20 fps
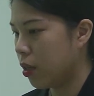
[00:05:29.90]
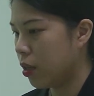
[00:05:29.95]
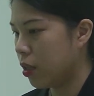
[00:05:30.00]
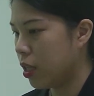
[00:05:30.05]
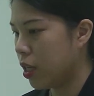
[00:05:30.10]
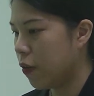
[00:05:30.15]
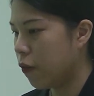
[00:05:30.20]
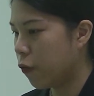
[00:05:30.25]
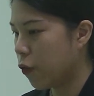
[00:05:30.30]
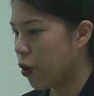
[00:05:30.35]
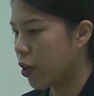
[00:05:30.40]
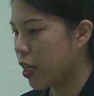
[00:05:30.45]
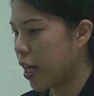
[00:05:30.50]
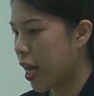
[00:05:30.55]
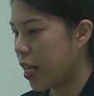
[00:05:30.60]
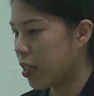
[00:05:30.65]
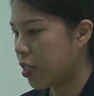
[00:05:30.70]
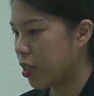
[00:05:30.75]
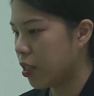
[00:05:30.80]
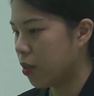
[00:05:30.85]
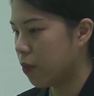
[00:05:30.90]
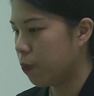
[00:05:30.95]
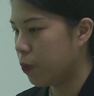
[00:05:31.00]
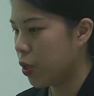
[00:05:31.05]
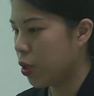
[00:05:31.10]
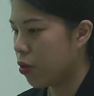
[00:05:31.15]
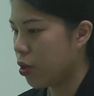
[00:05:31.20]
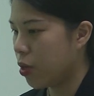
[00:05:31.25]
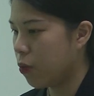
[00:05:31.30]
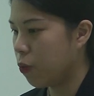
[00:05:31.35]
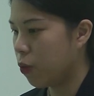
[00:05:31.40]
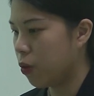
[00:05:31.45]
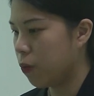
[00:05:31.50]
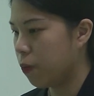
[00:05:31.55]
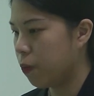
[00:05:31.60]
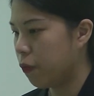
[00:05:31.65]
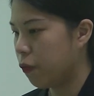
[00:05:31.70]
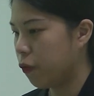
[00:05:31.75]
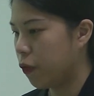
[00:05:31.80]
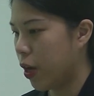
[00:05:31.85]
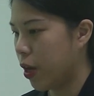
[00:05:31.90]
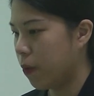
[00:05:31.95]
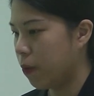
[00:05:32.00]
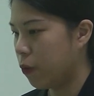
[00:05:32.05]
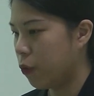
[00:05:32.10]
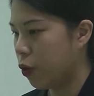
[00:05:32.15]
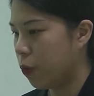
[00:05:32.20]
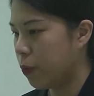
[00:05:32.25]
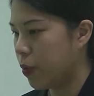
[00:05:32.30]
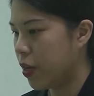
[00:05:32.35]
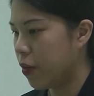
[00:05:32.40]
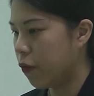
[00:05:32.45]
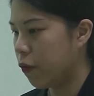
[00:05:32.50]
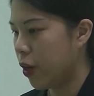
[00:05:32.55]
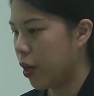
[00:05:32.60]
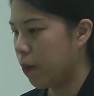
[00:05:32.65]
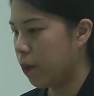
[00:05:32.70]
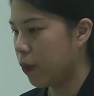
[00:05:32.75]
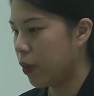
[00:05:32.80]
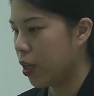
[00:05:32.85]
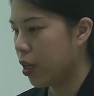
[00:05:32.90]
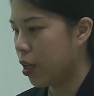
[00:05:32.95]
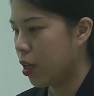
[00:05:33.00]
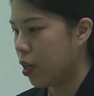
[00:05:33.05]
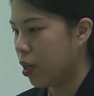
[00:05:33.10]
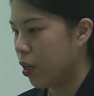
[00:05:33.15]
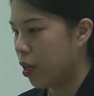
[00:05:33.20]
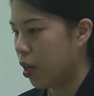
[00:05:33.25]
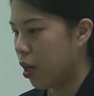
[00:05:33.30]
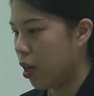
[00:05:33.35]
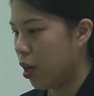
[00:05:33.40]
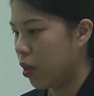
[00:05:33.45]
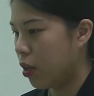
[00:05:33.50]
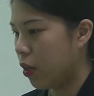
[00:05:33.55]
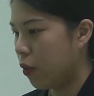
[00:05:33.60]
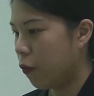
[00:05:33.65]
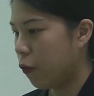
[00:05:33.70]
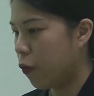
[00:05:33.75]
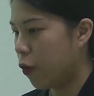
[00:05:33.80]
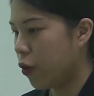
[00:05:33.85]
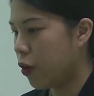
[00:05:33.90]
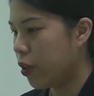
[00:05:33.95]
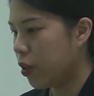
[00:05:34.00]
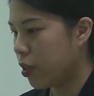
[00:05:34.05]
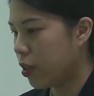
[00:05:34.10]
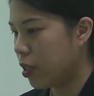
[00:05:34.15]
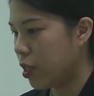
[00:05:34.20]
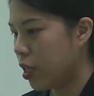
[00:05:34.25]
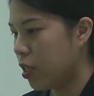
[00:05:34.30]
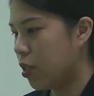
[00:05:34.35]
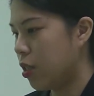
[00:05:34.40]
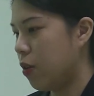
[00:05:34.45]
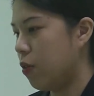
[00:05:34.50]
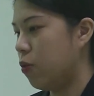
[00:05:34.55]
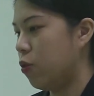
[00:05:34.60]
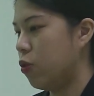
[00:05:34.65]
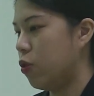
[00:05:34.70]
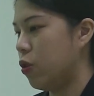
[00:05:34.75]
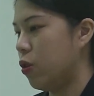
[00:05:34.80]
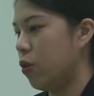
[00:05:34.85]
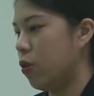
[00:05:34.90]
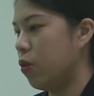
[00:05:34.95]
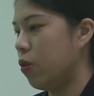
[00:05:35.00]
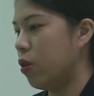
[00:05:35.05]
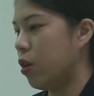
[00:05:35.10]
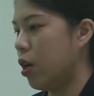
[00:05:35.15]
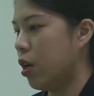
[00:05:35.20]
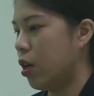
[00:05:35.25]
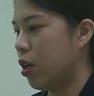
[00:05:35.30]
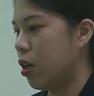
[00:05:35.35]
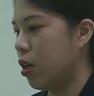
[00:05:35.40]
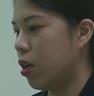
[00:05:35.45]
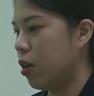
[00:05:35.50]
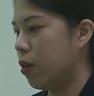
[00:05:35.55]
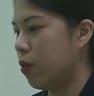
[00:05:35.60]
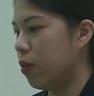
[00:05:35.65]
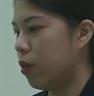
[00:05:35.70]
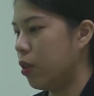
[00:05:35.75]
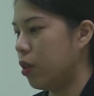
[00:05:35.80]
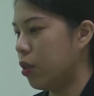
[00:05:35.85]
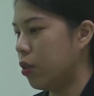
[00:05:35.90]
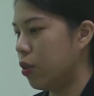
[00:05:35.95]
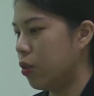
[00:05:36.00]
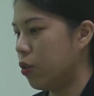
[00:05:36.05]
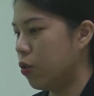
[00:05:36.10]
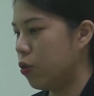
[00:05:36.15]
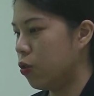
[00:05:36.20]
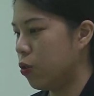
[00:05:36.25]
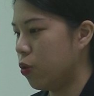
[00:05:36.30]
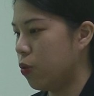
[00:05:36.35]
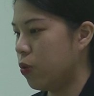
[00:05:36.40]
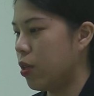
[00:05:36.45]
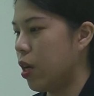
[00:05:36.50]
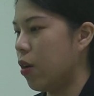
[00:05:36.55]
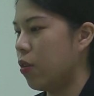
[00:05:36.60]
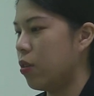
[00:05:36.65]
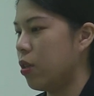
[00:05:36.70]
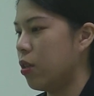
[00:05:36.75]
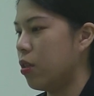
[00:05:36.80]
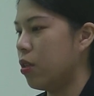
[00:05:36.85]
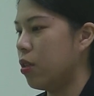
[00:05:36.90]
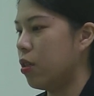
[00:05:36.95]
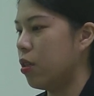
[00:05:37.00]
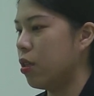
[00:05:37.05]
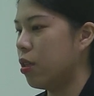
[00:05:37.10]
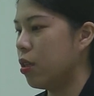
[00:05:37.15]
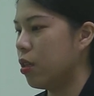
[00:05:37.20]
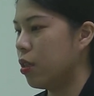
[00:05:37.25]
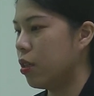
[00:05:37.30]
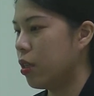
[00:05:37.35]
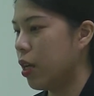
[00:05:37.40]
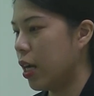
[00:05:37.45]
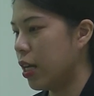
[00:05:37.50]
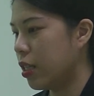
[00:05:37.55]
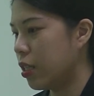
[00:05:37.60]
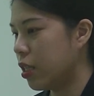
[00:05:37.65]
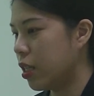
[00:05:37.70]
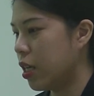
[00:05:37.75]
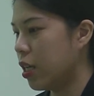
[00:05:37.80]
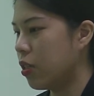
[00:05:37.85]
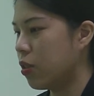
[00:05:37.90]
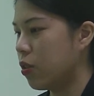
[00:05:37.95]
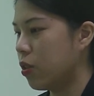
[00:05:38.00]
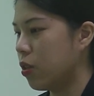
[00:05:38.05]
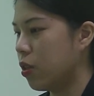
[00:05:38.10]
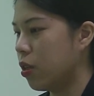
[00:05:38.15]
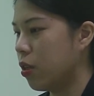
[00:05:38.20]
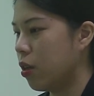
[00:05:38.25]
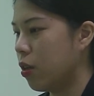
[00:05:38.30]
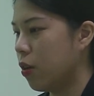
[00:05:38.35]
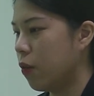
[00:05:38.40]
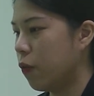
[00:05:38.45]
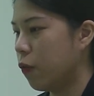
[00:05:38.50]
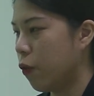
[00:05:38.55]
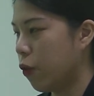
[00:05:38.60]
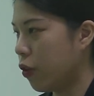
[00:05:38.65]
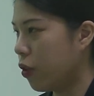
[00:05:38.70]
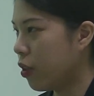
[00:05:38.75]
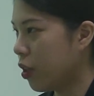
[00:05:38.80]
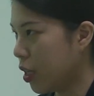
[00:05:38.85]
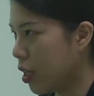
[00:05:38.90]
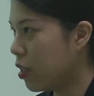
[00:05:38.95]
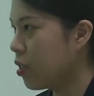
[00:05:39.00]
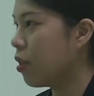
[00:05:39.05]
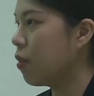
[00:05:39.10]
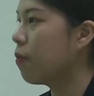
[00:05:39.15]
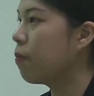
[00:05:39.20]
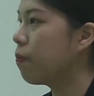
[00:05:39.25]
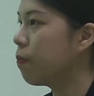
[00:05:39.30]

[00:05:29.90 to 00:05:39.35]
the forecast period will be from the fourth season till 2019's fourth season.